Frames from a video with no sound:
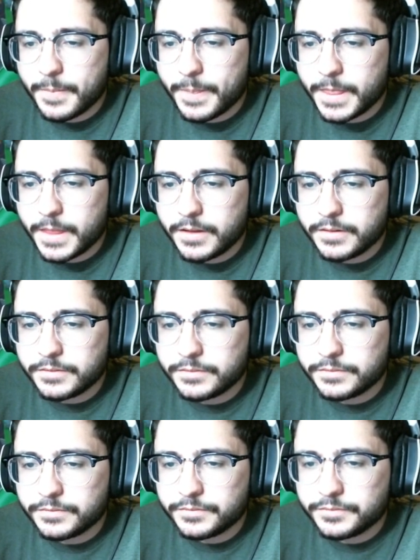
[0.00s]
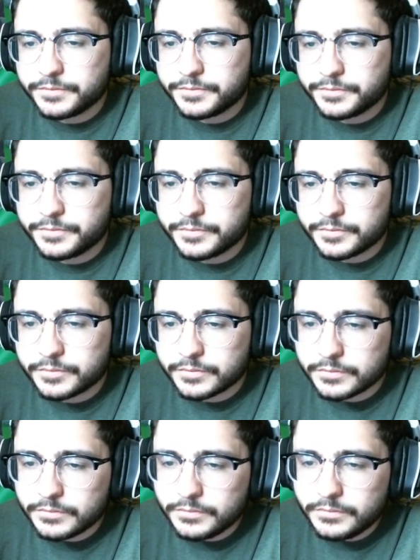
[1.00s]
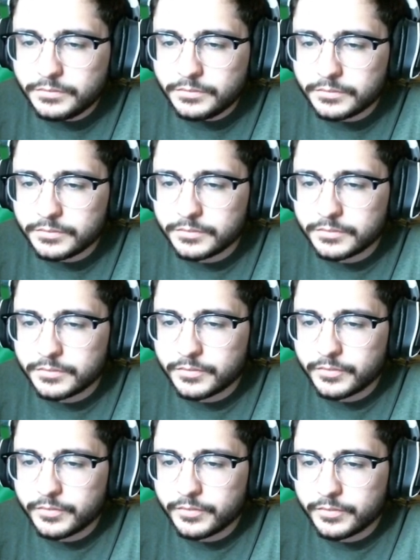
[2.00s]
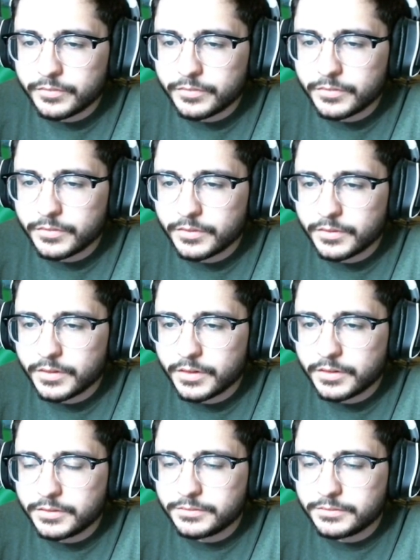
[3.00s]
(no one is talking)